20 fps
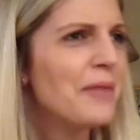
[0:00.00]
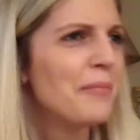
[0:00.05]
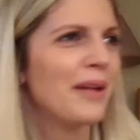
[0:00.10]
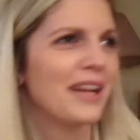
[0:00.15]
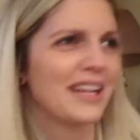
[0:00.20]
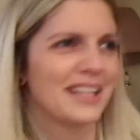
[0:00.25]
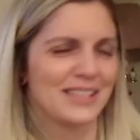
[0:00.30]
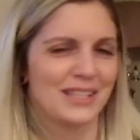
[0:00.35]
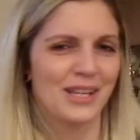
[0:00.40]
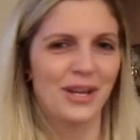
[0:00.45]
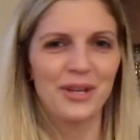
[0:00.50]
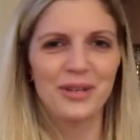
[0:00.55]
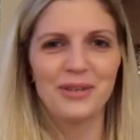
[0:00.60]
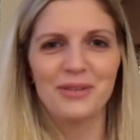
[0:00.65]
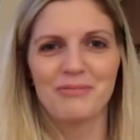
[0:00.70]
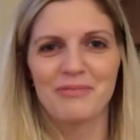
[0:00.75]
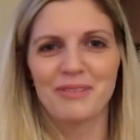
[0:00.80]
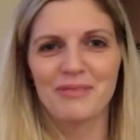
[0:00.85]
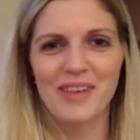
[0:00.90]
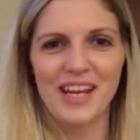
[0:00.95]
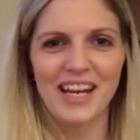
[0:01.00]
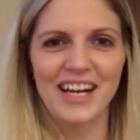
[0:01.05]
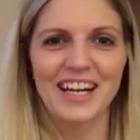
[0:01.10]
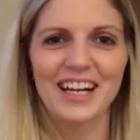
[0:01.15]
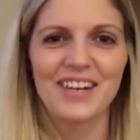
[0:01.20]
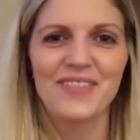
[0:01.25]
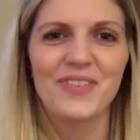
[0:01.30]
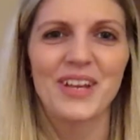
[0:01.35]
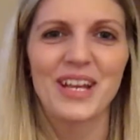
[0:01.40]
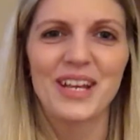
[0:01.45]
Like, so you
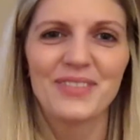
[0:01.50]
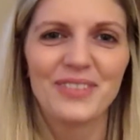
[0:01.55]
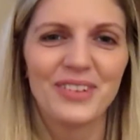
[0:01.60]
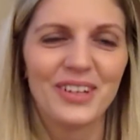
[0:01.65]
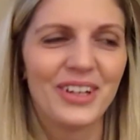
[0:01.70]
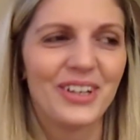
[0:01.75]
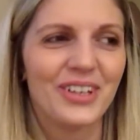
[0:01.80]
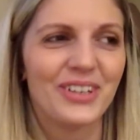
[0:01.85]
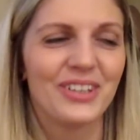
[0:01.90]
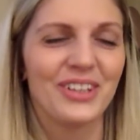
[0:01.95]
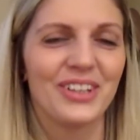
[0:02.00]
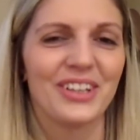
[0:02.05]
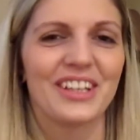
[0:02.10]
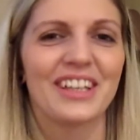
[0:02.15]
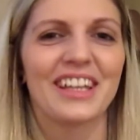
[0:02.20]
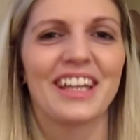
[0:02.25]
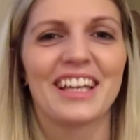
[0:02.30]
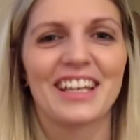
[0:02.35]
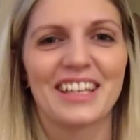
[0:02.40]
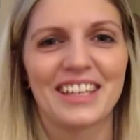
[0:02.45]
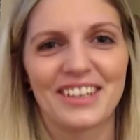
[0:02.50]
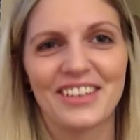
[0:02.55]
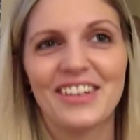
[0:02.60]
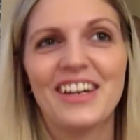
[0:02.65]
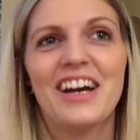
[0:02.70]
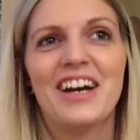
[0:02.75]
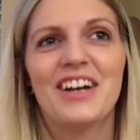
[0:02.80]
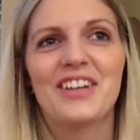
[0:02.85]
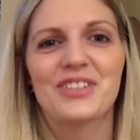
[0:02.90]
marry people who look like you